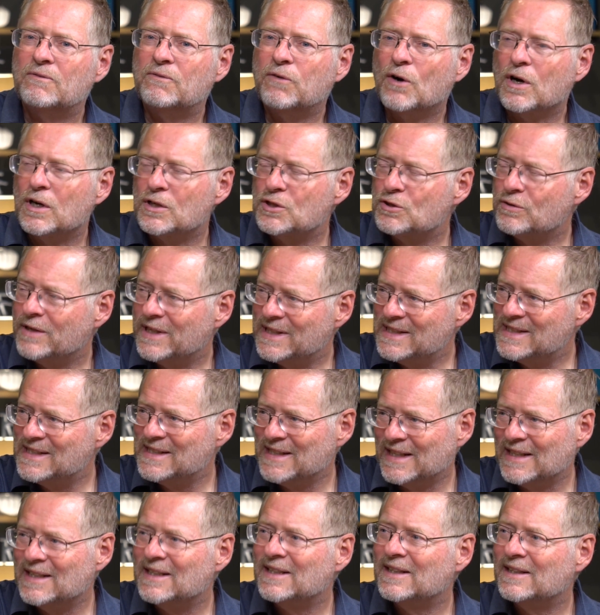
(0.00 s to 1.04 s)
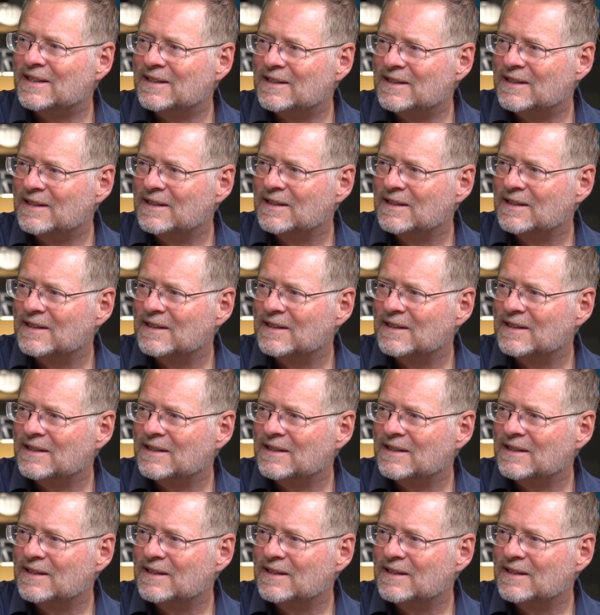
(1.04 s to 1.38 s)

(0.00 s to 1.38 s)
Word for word: far transcendent.